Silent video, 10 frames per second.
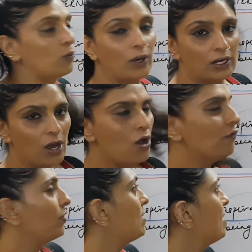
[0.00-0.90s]
word
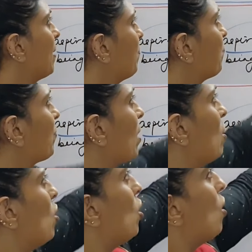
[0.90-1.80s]
for the same.
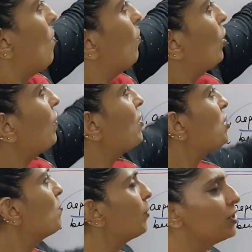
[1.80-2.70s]

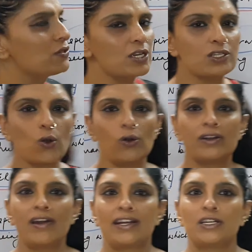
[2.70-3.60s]
Motivation produces
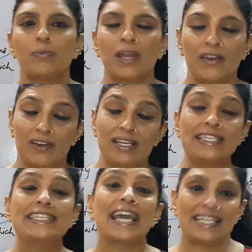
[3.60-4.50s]
goal-directed behavior.
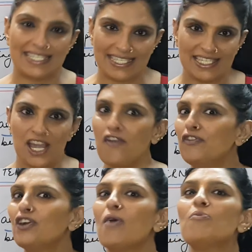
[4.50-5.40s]
Yes, if
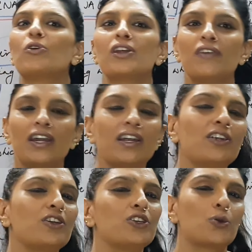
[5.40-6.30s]
you are
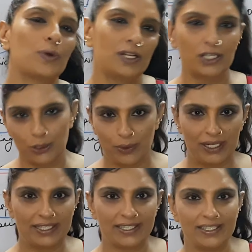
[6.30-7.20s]
motivated, you will do
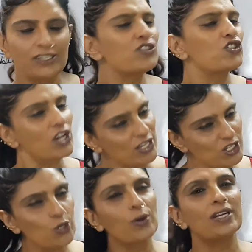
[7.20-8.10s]
it. Just
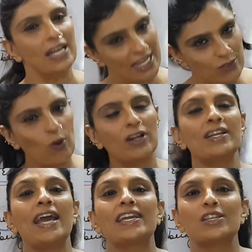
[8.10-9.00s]
do it is what
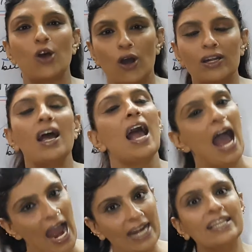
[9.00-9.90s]
Nike thought,
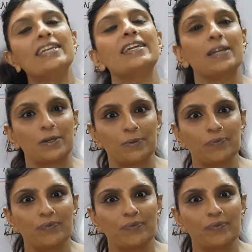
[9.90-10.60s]
and they did it.